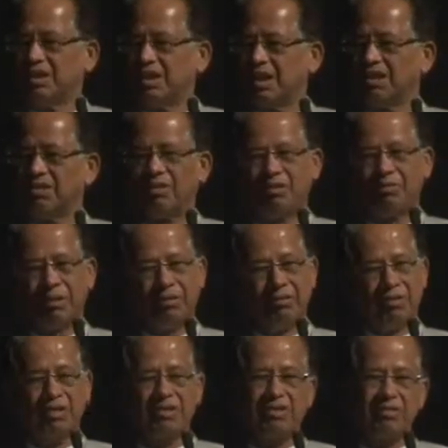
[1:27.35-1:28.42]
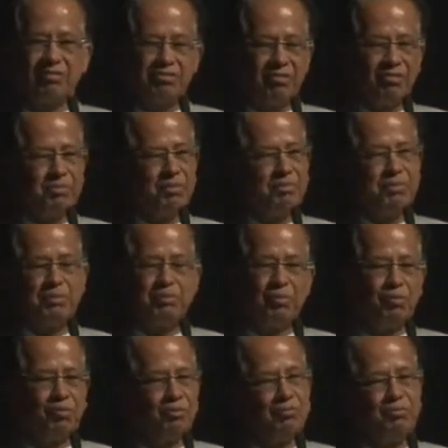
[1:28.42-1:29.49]
get a lot of education from the
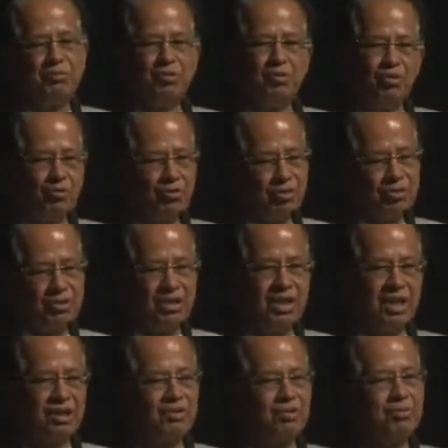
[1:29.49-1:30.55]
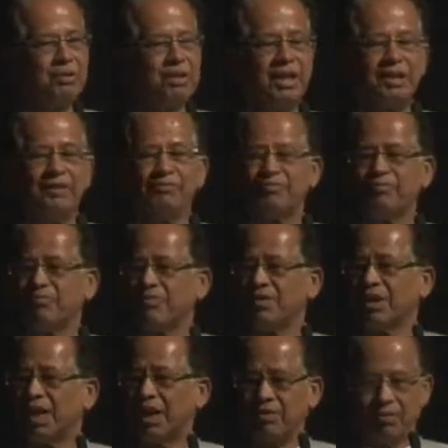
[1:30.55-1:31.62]
people whom we don't consider to be
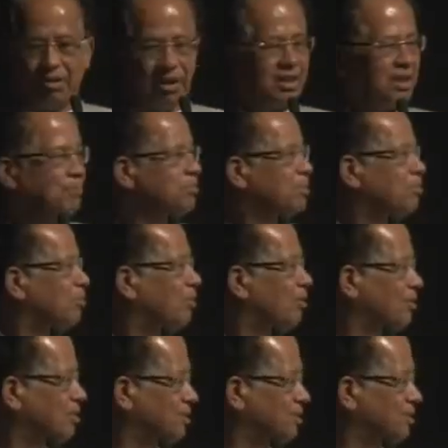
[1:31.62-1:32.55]
educated people.